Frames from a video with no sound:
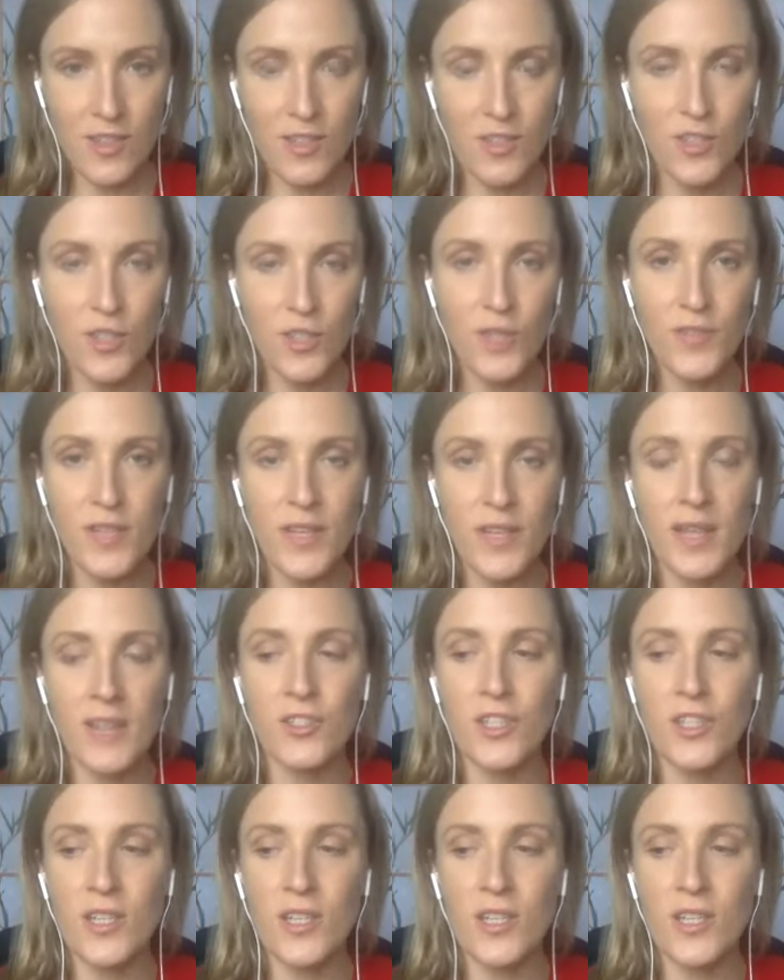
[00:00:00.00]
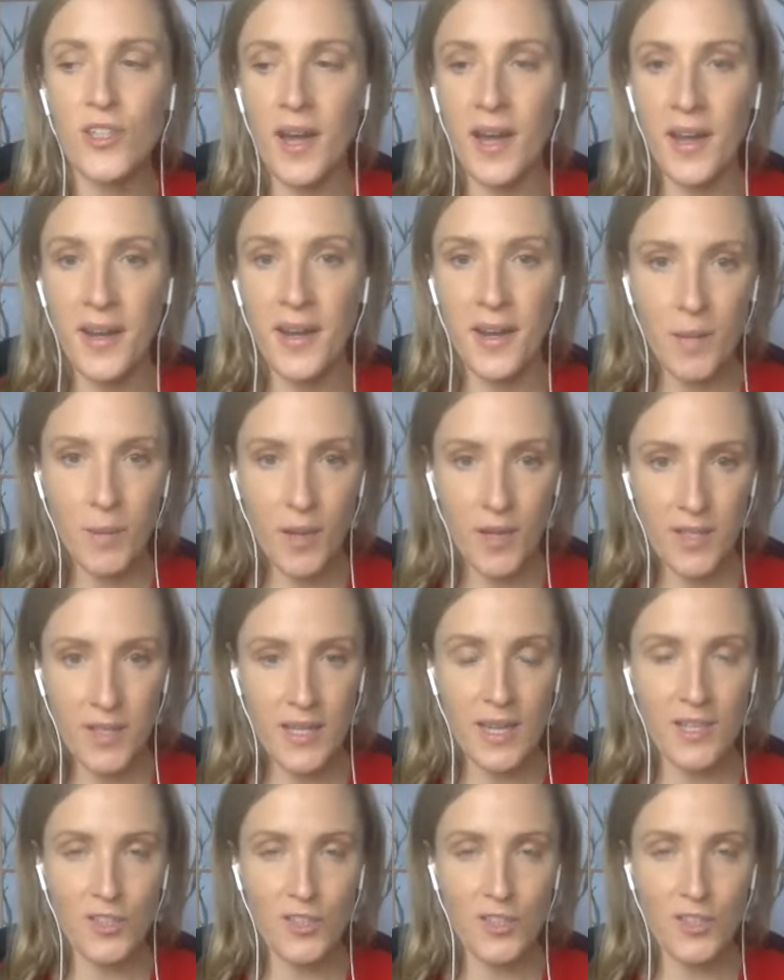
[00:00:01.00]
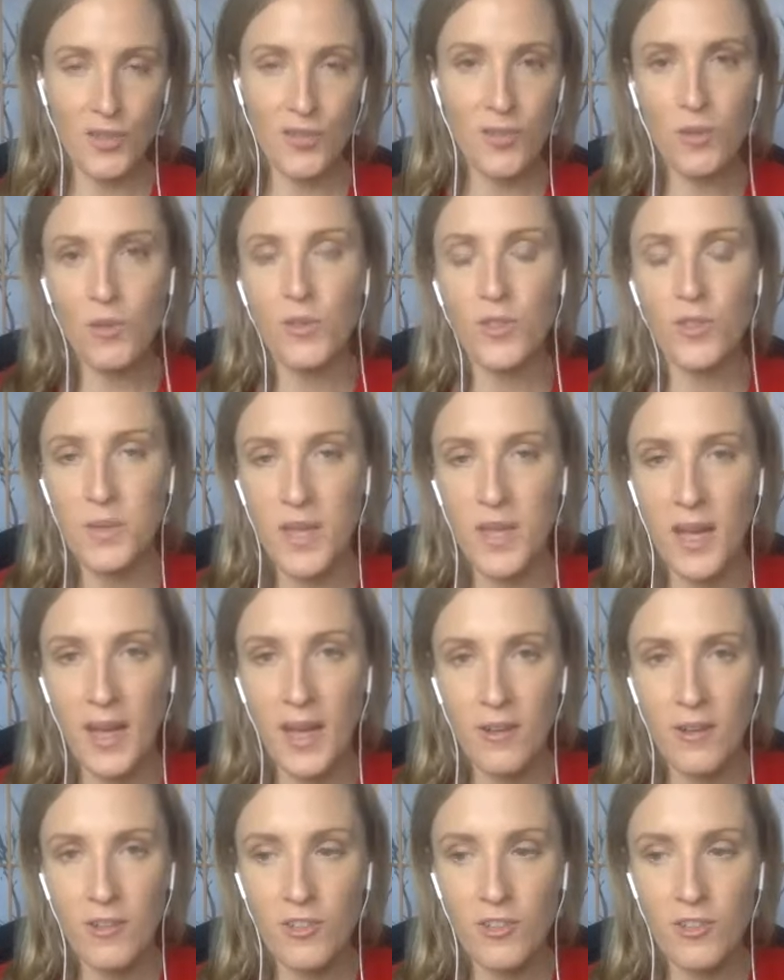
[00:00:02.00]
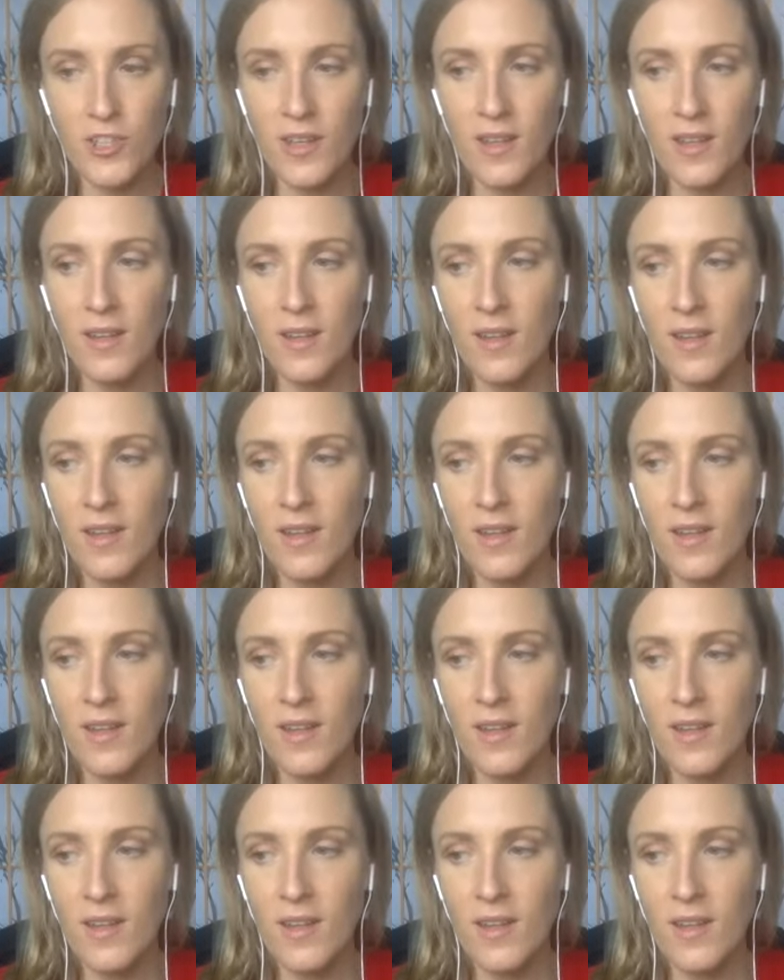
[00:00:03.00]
shifting and changing and our body actually flows with that energy.